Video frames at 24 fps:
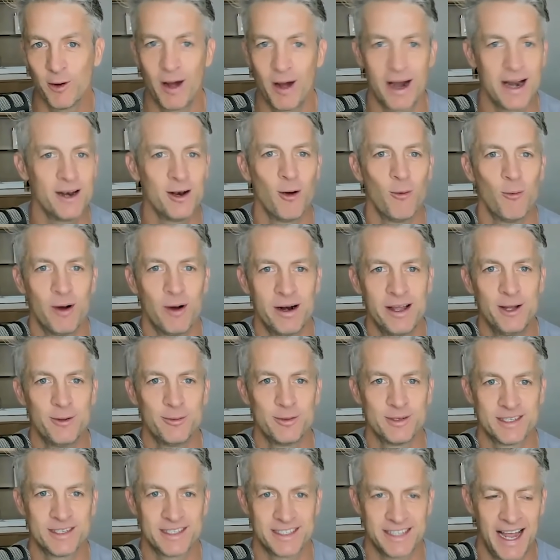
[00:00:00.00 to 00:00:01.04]
I didn't know what he
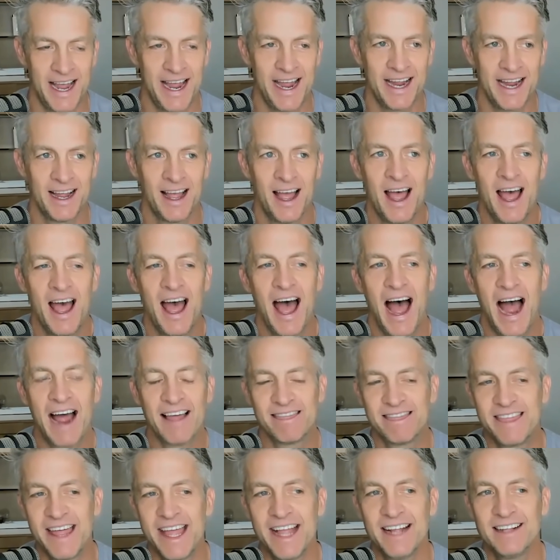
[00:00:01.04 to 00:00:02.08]
was saying. I
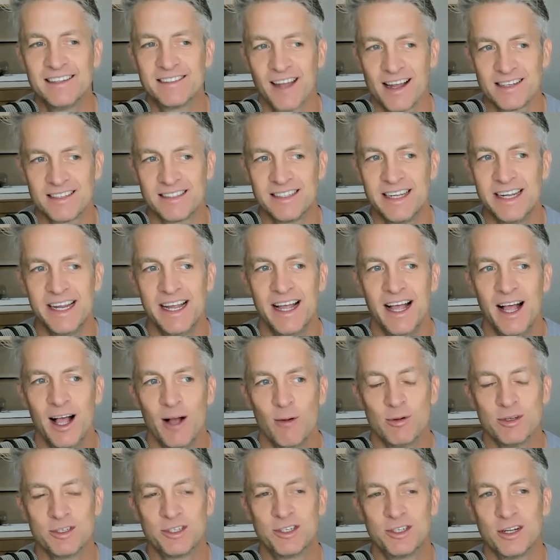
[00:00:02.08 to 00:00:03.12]
think Dusty
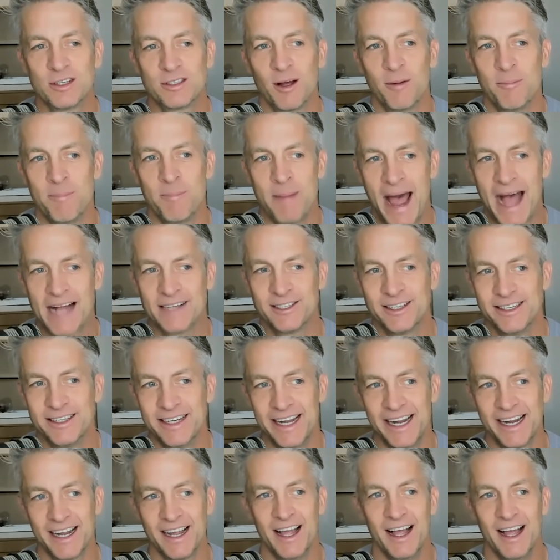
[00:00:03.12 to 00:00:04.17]
was just
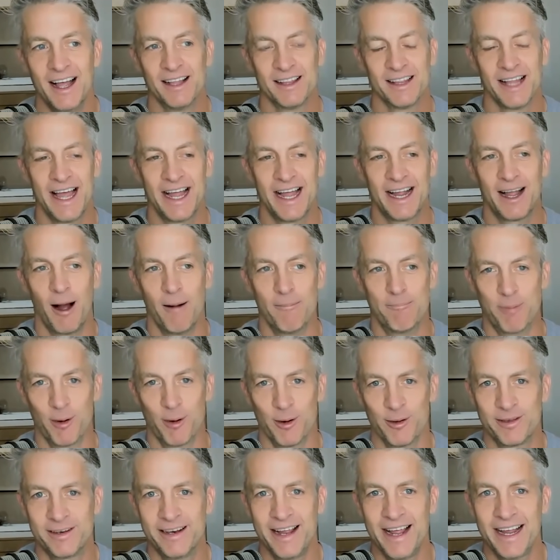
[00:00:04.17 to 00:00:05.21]
imagining like a
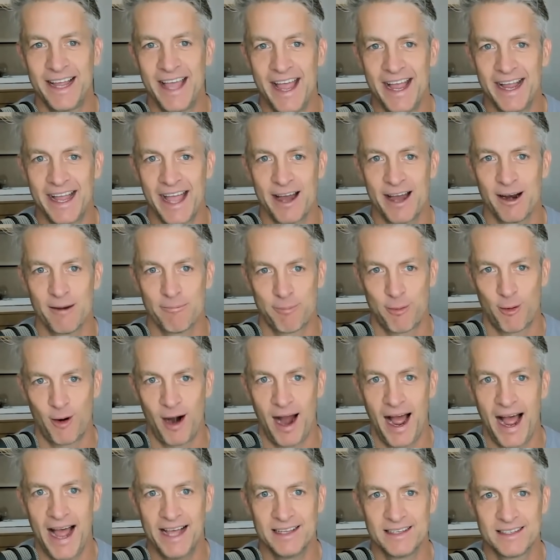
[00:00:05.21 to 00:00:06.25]
birthday cake and a
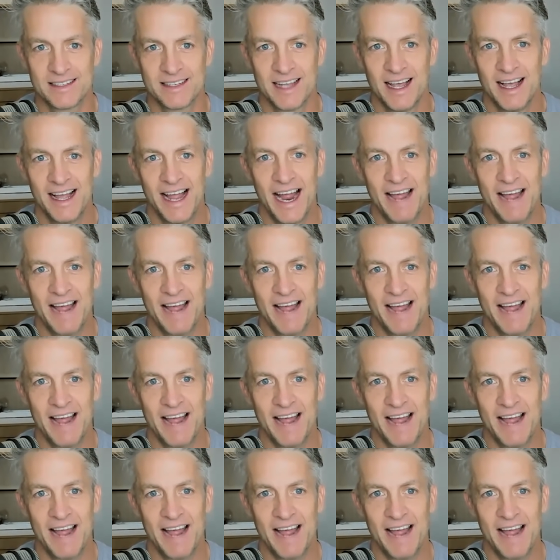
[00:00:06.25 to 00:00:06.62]
prize,